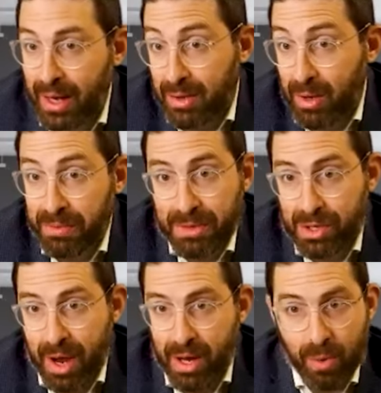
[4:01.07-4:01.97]
And he told them
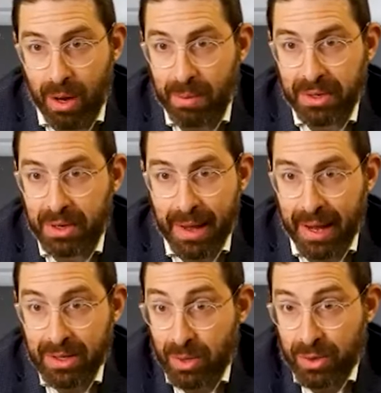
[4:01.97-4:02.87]
straight, you're welcome to come
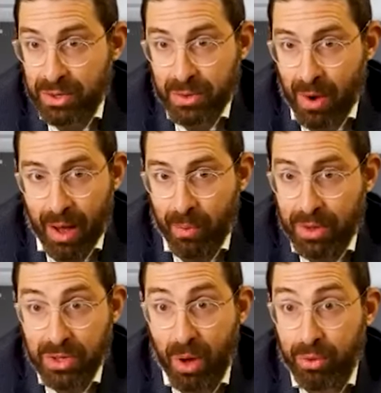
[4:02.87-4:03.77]
back as long as you want. We,
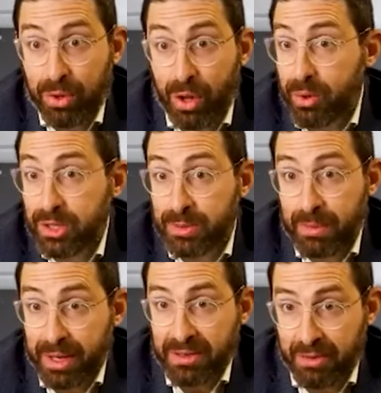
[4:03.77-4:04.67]
there's there'll always be
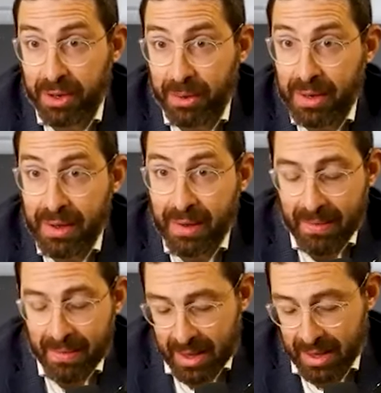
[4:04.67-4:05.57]
a place for you. Hmm.
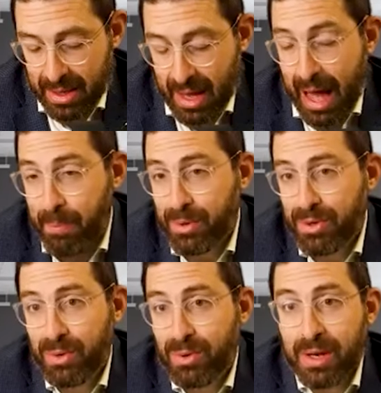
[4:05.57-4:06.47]
The, the,
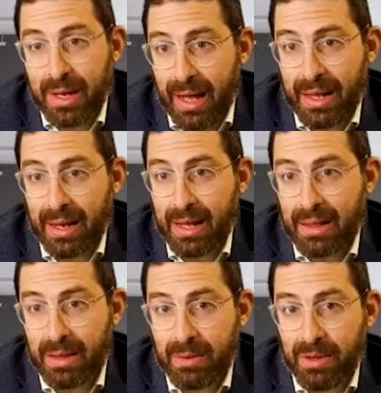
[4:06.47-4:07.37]
opportunity and
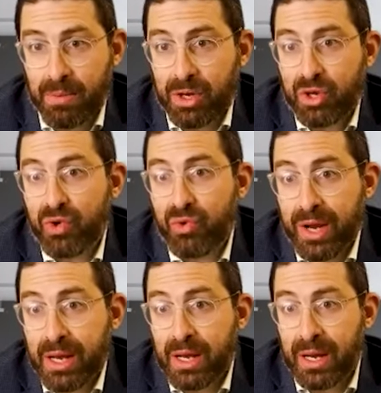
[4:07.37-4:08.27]
and to, to, be
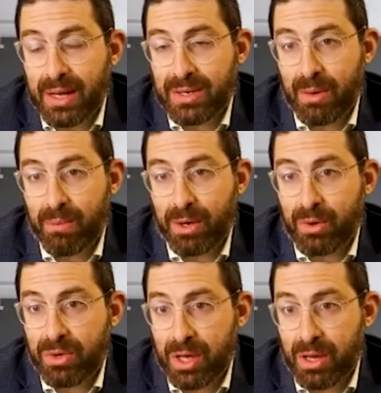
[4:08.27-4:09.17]
treated as somebody
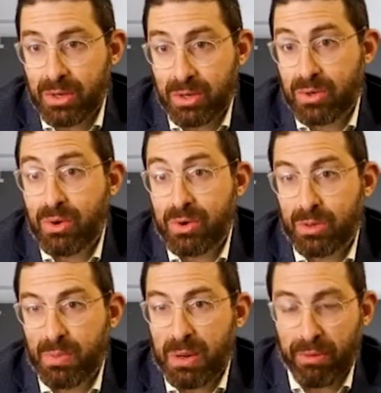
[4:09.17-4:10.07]
who's on the so to
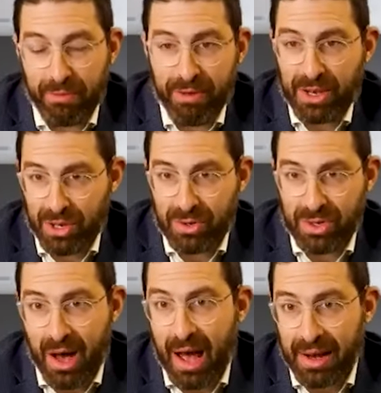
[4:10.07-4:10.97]
speak professional
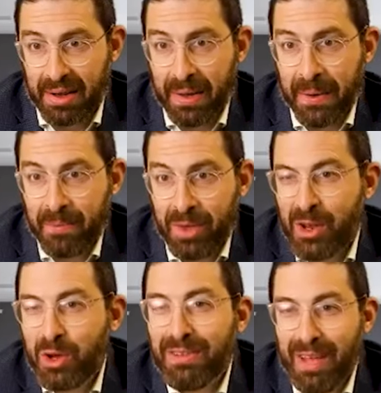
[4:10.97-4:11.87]
side,
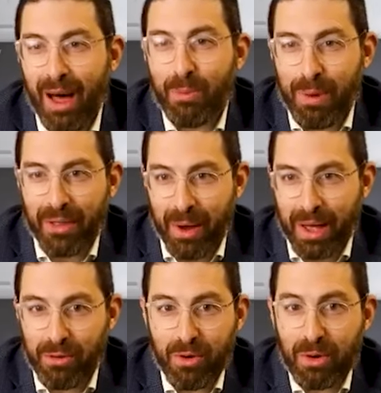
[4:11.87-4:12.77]
and you can tell by the
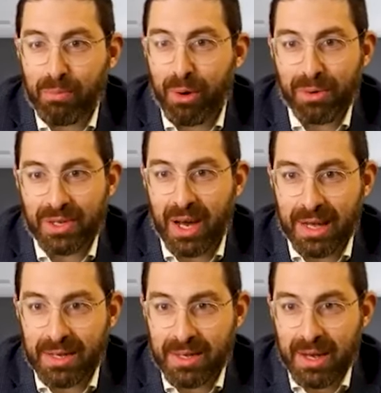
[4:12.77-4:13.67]
way if you're on both
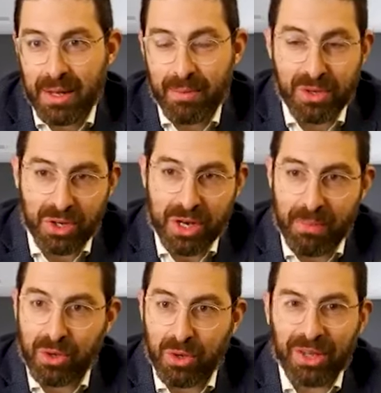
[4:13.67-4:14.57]
sides, Mr.
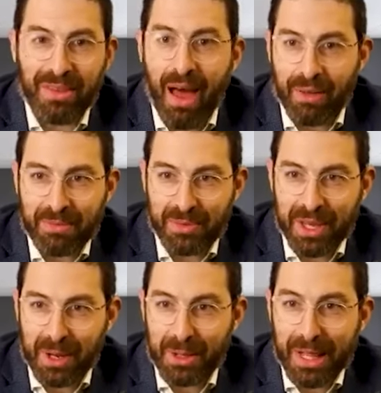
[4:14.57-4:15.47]
Shem, you, you can tell.
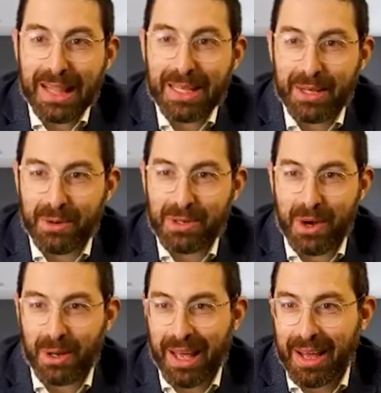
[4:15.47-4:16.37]
Like you know, lay leaders
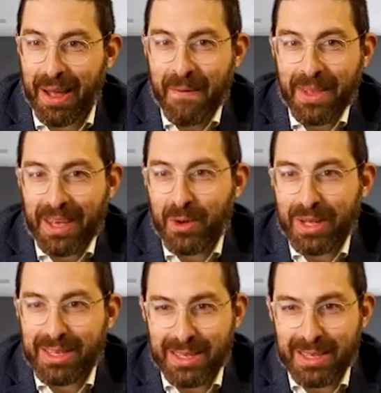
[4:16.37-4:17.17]
are like you can.